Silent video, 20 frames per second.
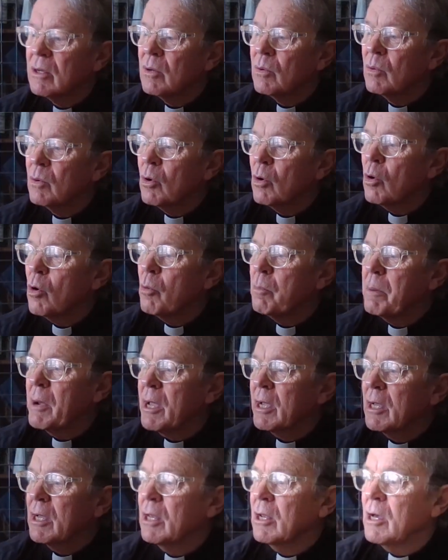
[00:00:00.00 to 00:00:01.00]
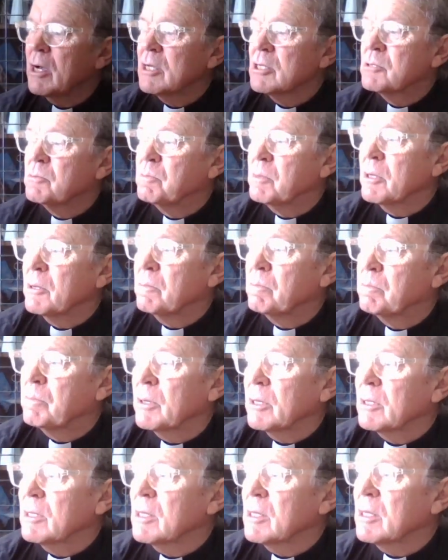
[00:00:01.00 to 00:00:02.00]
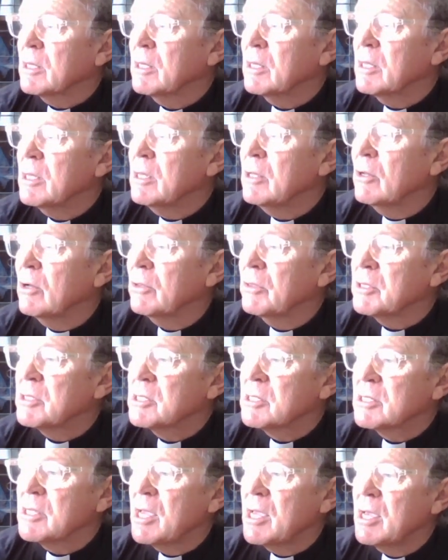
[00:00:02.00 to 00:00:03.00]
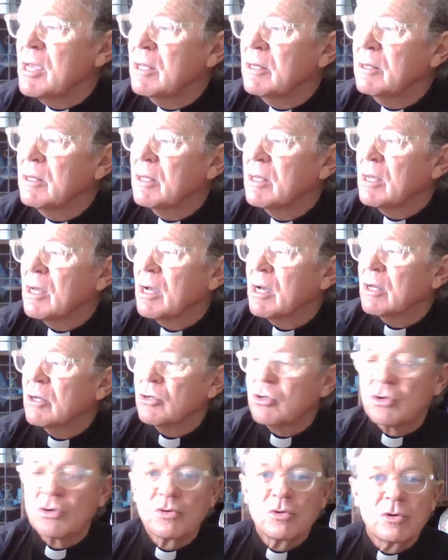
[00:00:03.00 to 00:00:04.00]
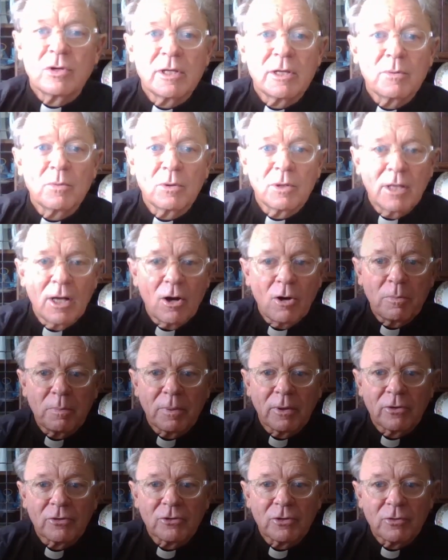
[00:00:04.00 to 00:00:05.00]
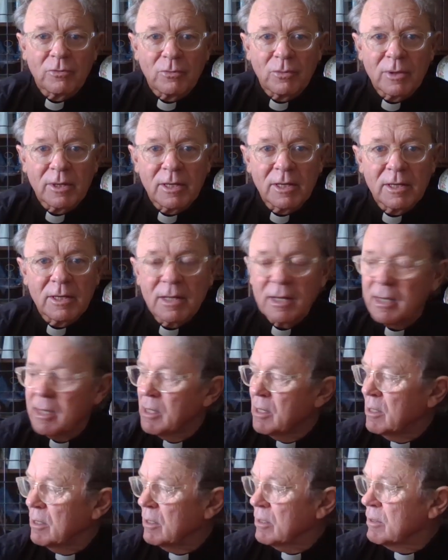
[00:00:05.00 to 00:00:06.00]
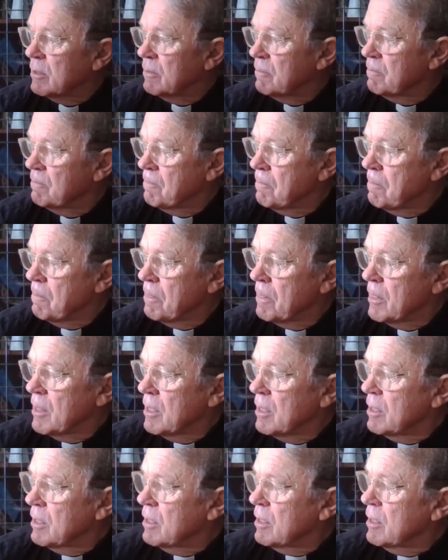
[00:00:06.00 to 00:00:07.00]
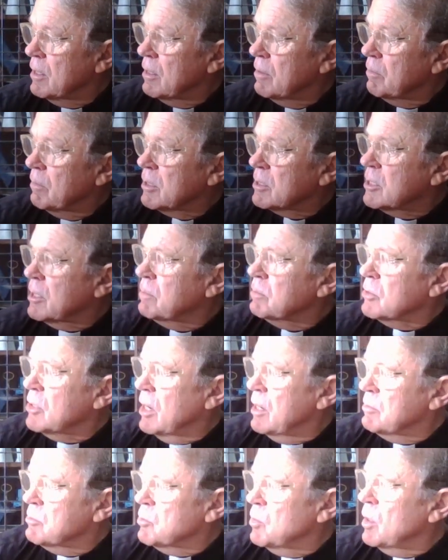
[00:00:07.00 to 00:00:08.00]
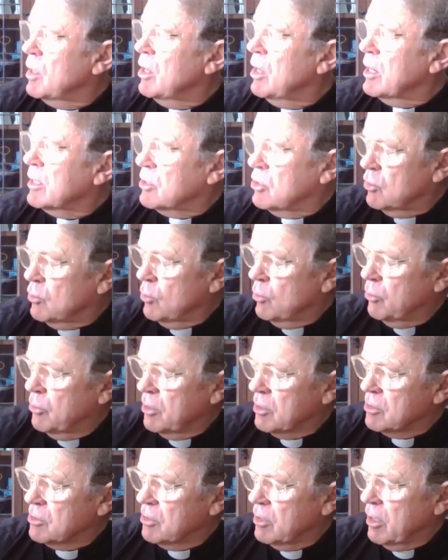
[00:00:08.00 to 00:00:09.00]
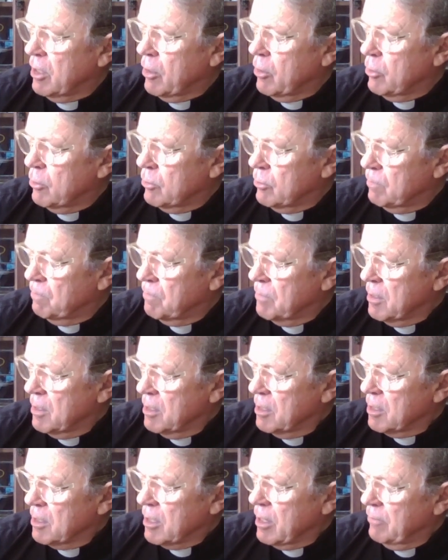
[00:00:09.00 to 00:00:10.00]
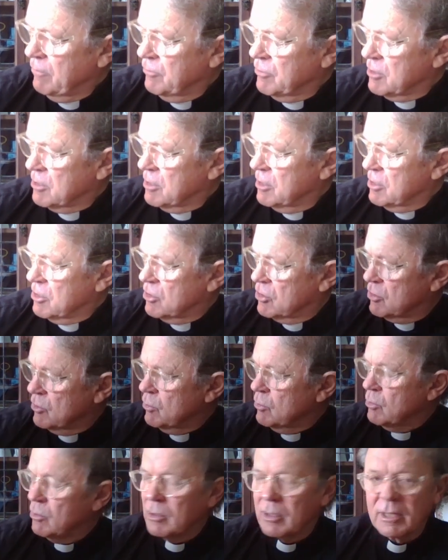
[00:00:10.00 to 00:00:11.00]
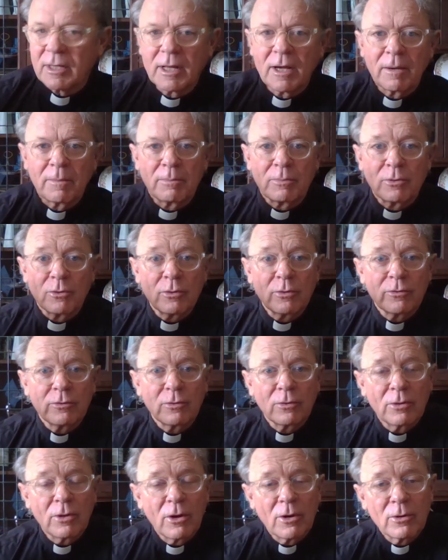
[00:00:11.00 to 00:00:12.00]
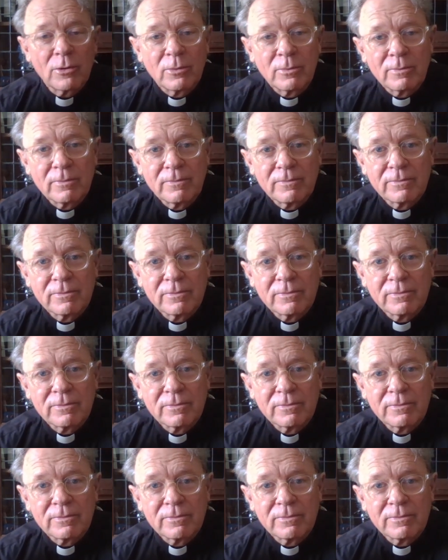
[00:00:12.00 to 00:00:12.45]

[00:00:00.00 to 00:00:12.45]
We all pack a nice big picnic and eat on the sand. Aunt Trudy will help us if we need a hand. But sometimes we like to do things on our own. Come visit us soon in our beautiful home.